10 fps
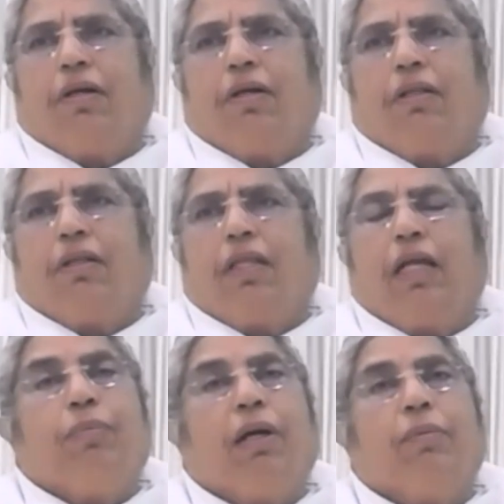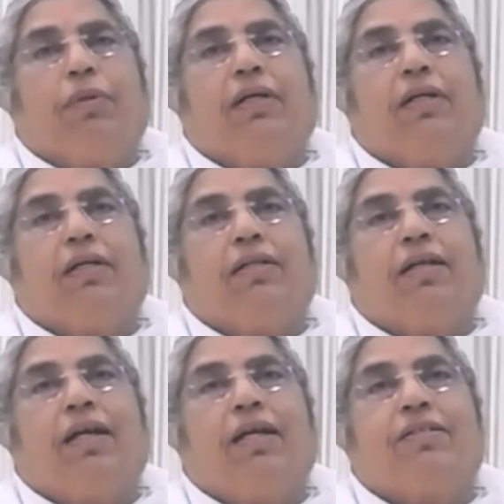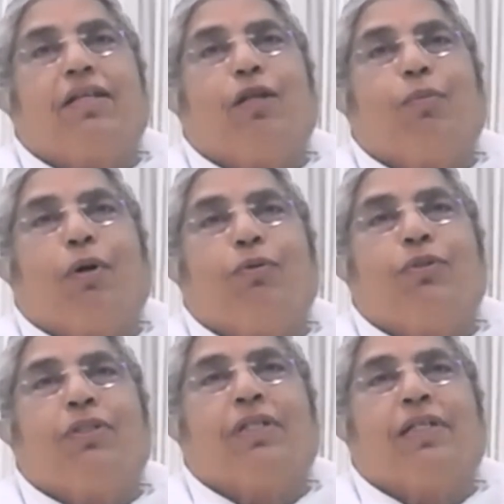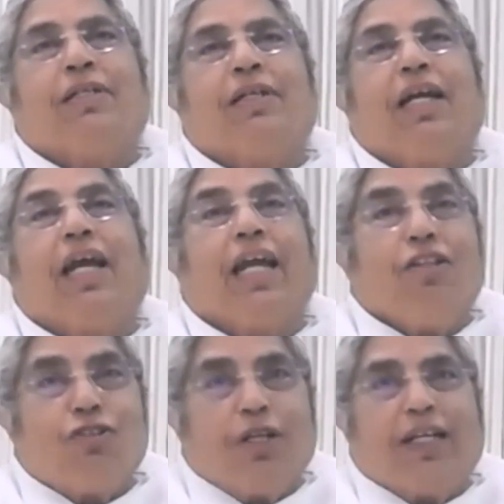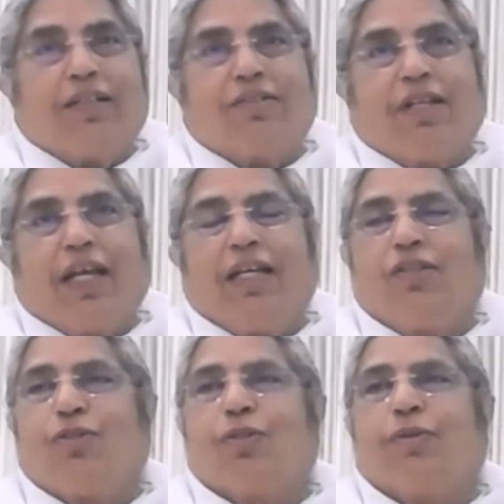that Baba has said about angelic stage,